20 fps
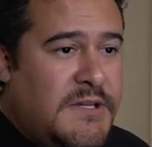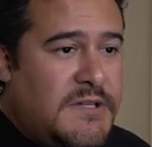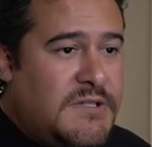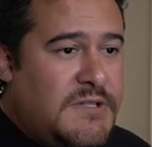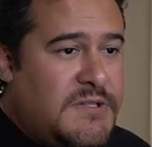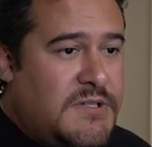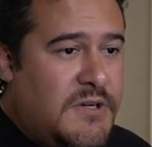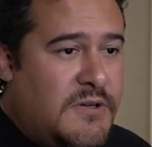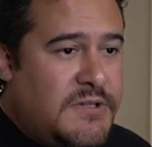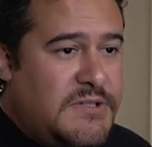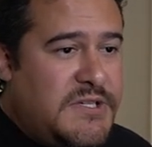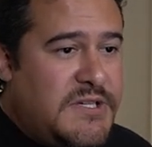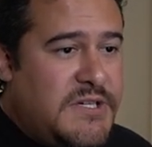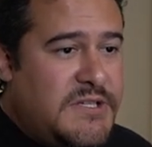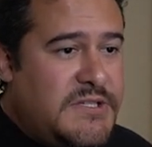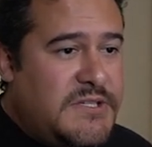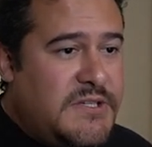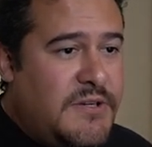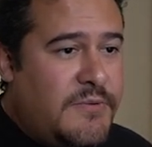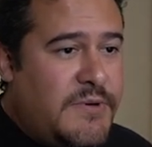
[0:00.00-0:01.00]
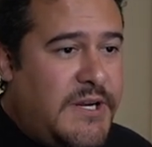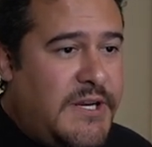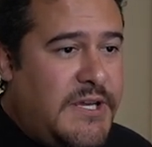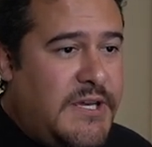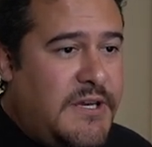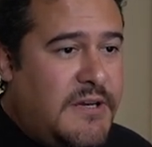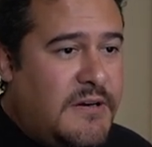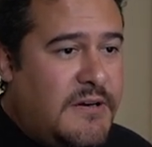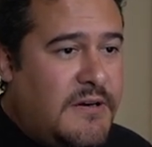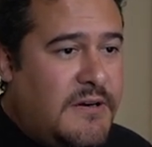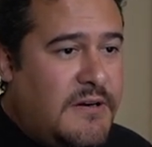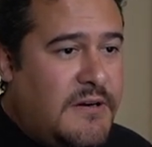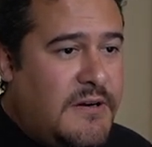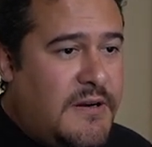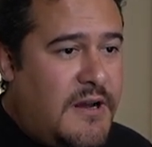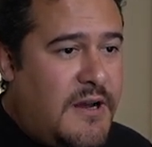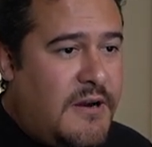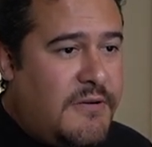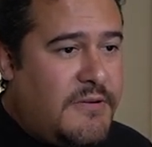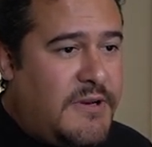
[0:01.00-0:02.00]
So as you can see right here,
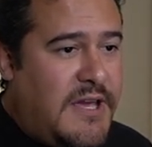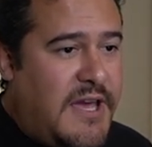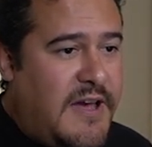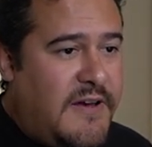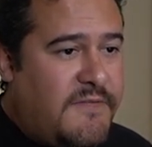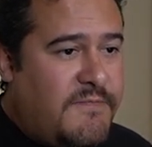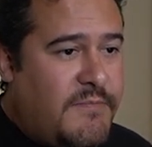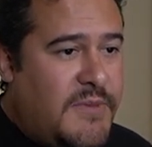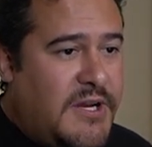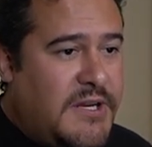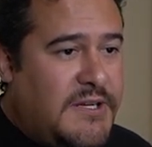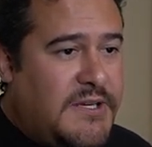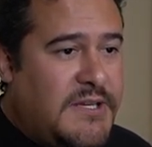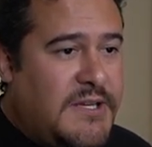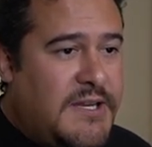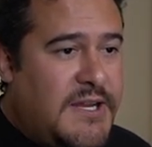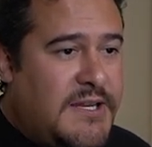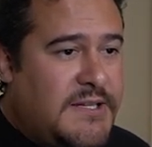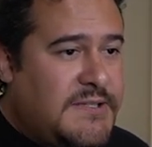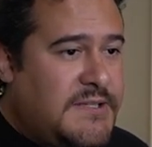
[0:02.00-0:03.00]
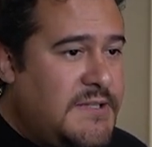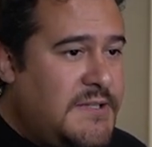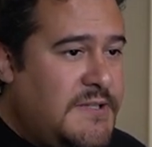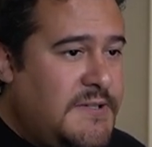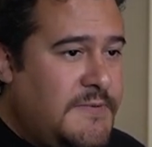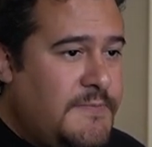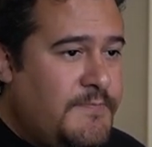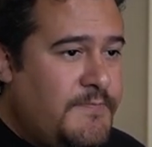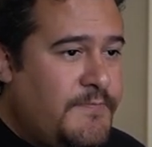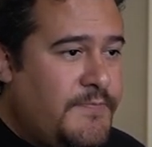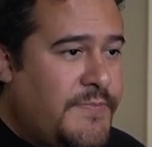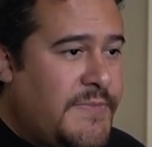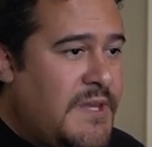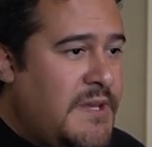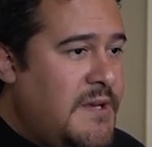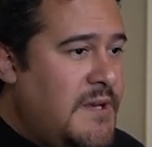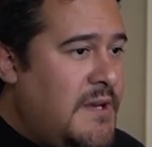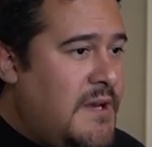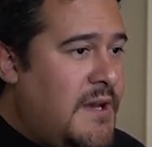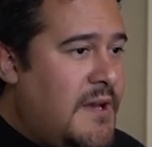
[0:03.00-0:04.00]
I already have mine connected.
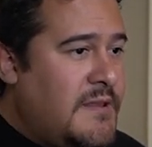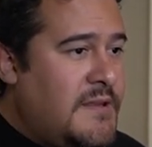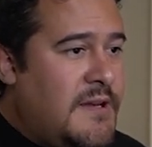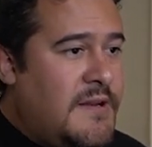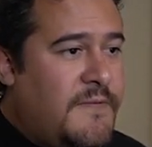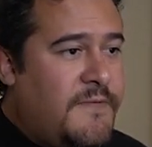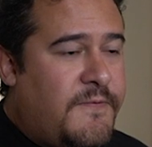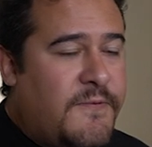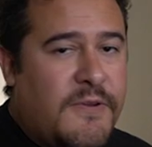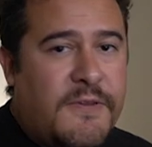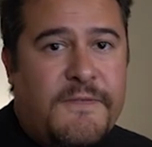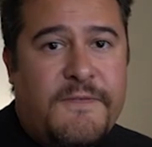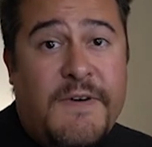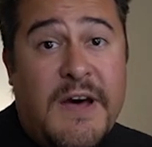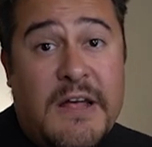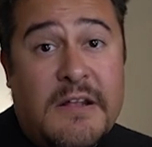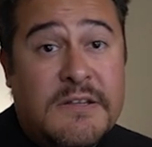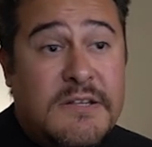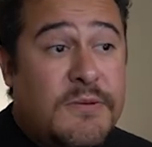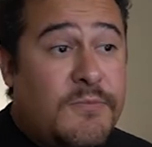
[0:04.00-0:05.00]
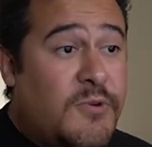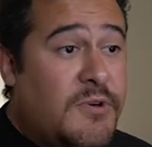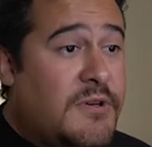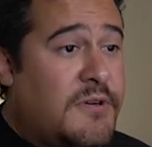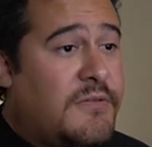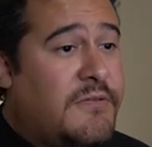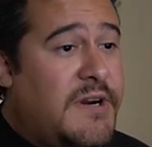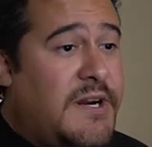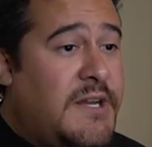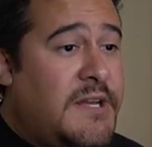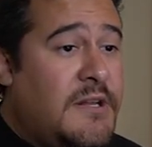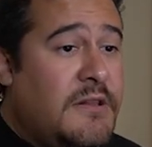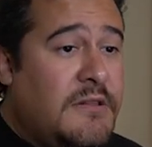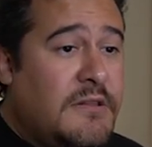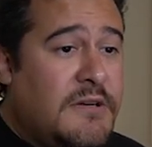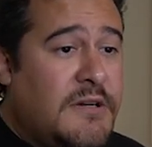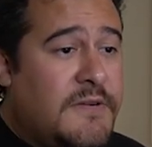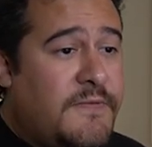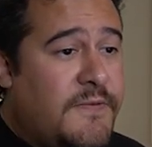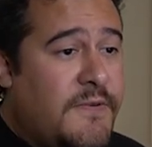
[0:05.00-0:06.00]
And then for the file name, we're gonna go ahead and
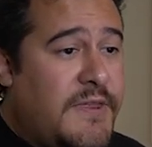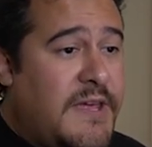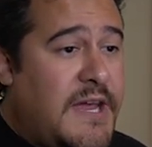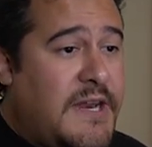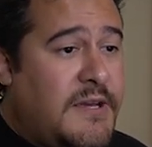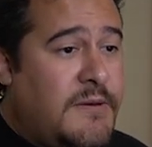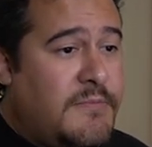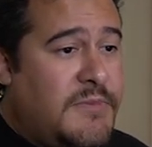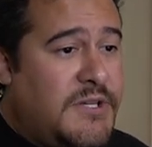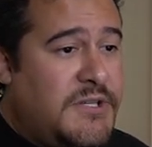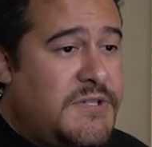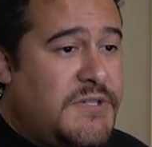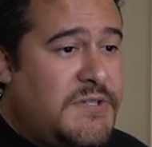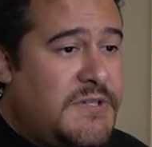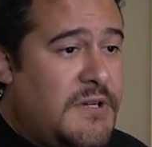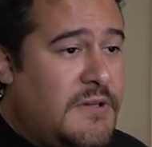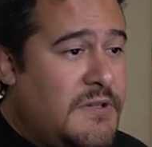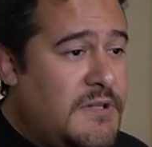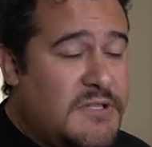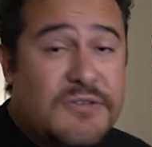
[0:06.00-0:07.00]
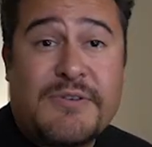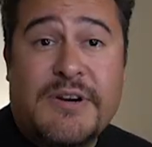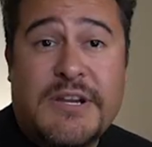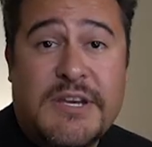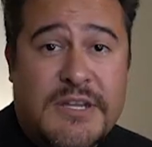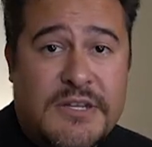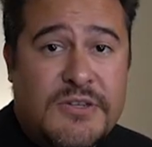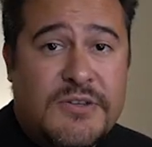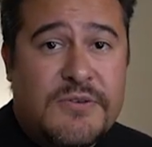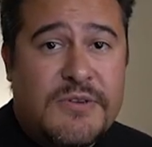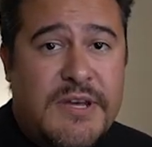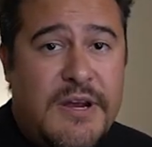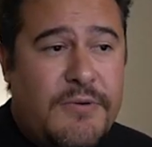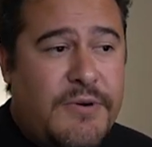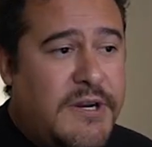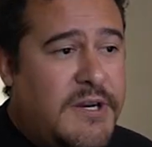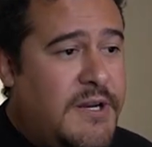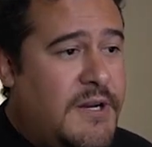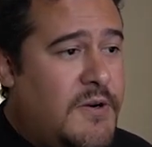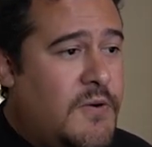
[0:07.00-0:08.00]
look for that image. So let's go ahead and do that
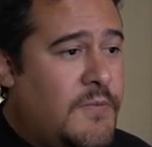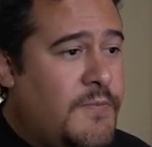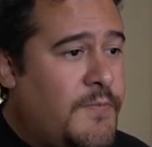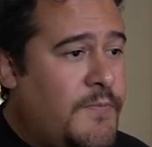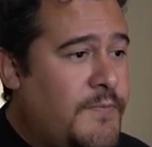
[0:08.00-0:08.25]
right now.